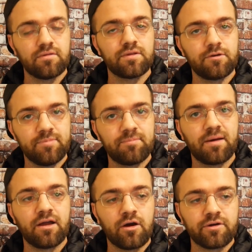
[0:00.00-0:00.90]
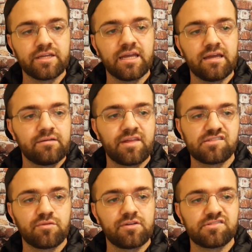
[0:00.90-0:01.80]
little bit by RDA.
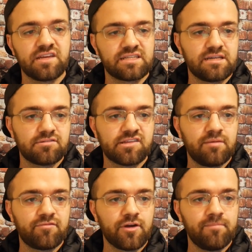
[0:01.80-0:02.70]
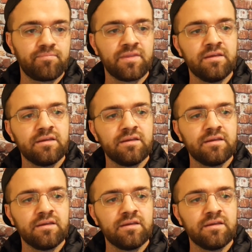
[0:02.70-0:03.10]
That's where those takedowns come from.